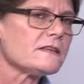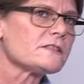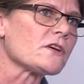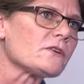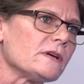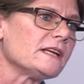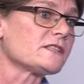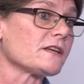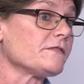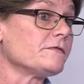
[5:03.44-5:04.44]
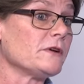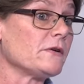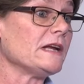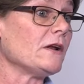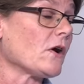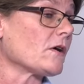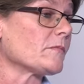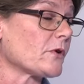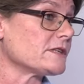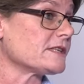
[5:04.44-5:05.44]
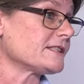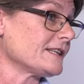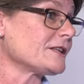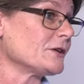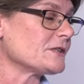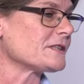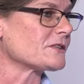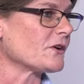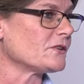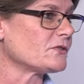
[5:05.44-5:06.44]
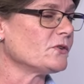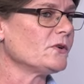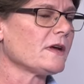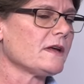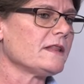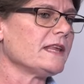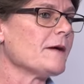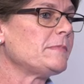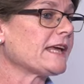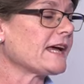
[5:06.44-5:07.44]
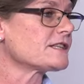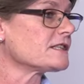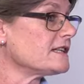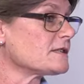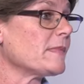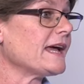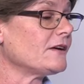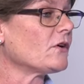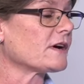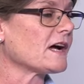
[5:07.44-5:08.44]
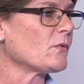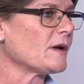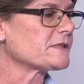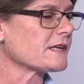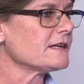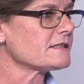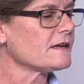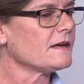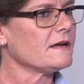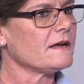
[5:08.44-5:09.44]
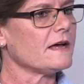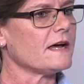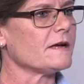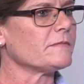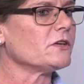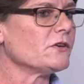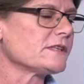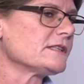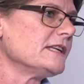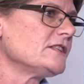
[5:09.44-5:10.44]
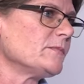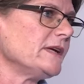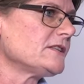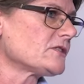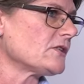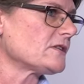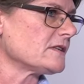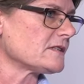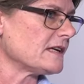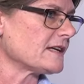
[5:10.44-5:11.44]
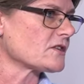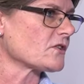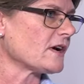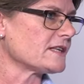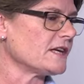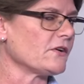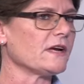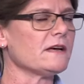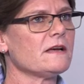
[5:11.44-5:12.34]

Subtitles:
So it's a very long process that the nurses go through. The application is made on our website. The nurses need to meet certain selection criteria.